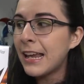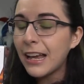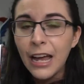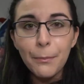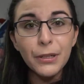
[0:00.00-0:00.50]

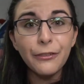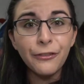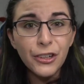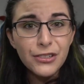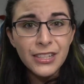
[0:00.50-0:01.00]
Couple of
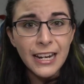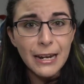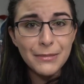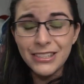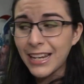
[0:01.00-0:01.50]
first-time
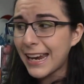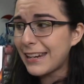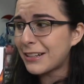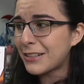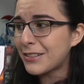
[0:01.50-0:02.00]

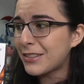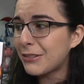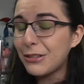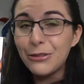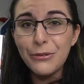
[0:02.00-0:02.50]
signers.
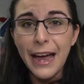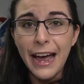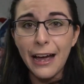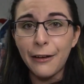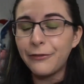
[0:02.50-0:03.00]
You do
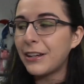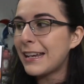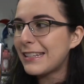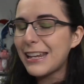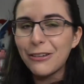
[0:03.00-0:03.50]
have
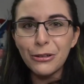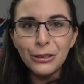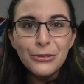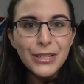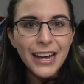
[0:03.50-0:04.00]
Diego
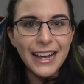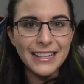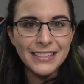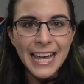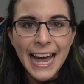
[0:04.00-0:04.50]
Luna as
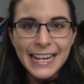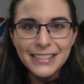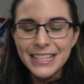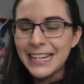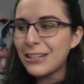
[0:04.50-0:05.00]

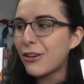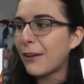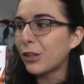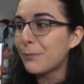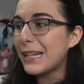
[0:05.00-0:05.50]
Cassian. You have
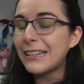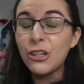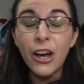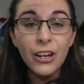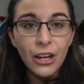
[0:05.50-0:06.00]
Lupita
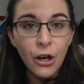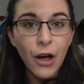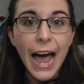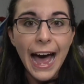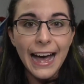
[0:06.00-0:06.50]
Nyong'o
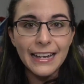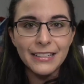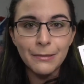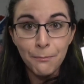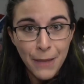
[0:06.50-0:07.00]

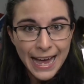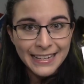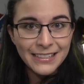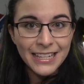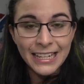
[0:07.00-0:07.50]
as
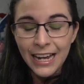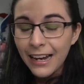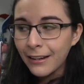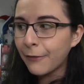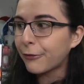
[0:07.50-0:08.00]
Maz
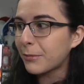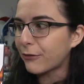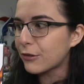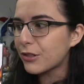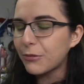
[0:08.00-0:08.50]
Kanata from The
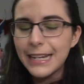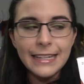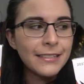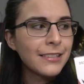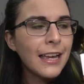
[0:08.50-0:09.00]
Force
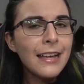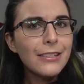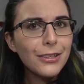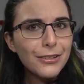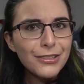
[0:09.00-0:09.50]
Awakens. So
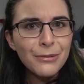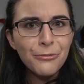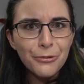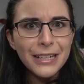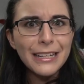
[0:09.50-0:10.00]
there's some
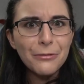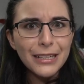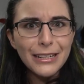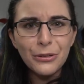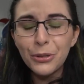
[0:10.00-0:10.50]
really,
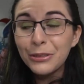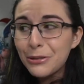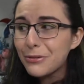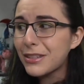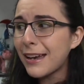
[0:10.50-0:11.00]
really cool new
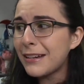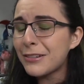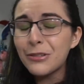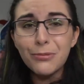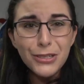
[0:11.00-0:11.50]

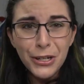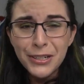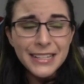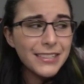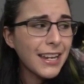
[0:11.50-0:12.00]
signers,
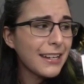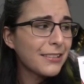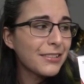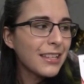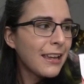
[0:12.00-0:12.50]
returning
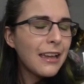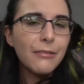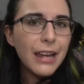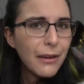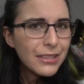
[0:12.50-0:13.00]
signers, we
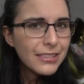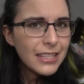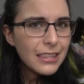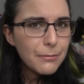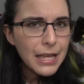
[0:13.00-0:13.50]
haven't seen
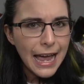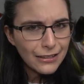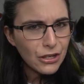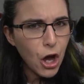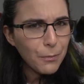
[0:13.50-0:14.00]
them yet,
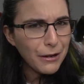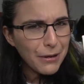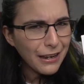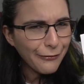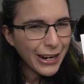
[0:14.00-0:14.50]
so hoping we
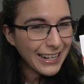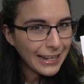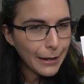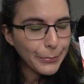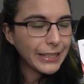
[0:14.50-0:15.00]
can find a
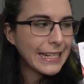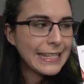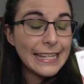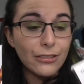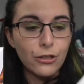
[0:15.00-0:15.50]
couple in
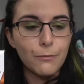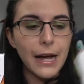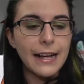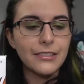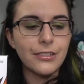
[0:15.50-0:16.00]
these two
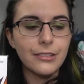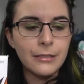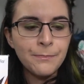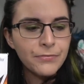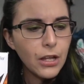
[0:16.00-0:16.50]
boxes.
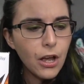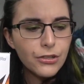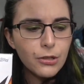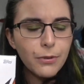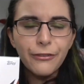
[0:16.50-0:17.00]
Also,
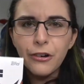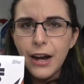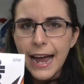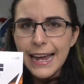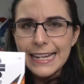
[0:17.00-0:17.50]
before
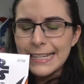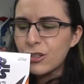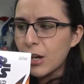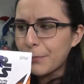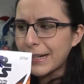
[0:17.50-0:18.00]
I
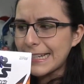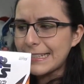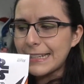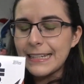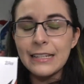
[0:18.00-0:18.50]
jump on into
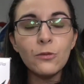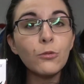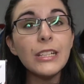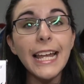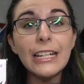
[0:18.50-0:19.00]
these,
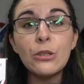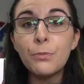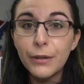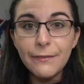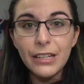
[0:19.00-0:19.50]
would like to
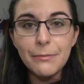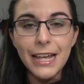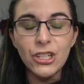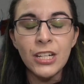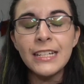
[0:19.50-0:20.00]
briefly
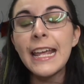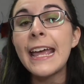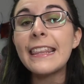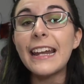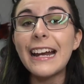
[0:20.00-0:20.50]
mention
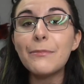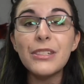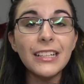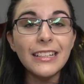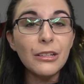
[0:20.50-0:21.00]
that I am
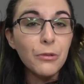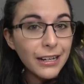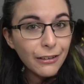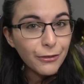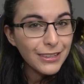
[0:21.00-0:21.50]
still in the
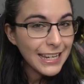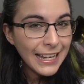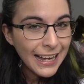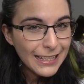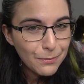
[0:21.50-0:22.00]
running for the
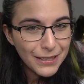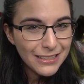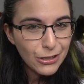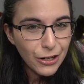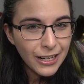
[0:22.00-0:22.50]
Cosplay
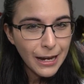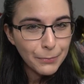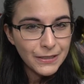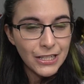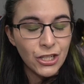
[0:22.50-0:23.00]
Star
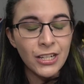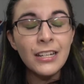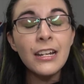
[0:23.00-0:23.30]
competition.